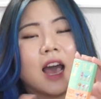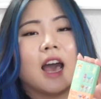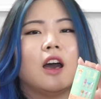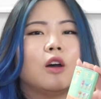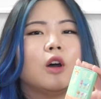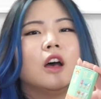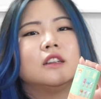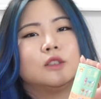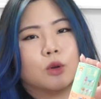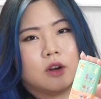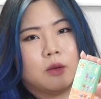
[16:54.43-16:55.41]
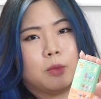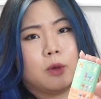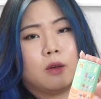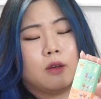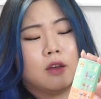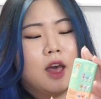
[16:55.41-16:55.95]
How
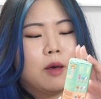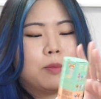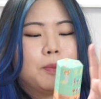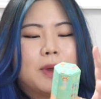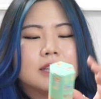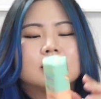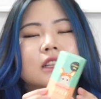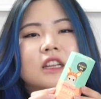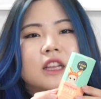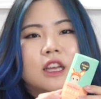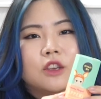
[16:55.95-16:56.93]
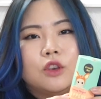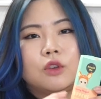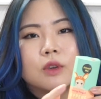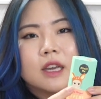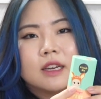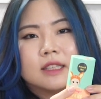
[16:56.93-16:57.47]
adorable. But basically like
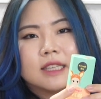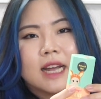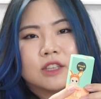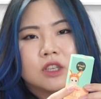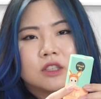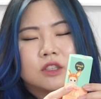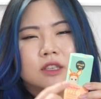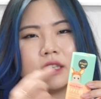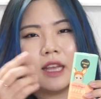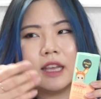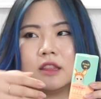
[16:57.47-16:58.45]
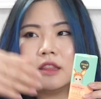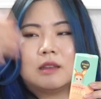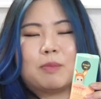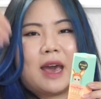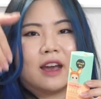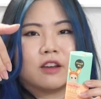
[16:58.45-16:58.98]
you can attach it to like the
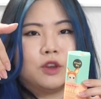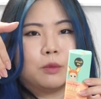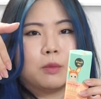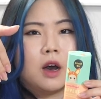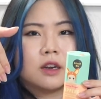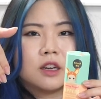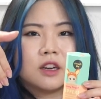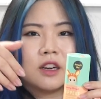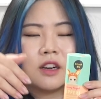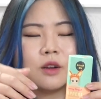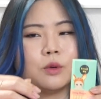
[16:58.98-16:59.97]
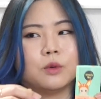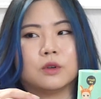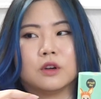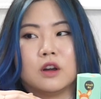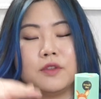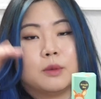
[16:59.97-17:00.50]
back of your monitor
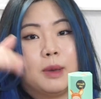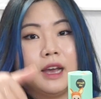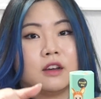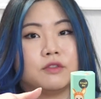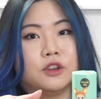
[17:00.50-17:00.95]
or on the back of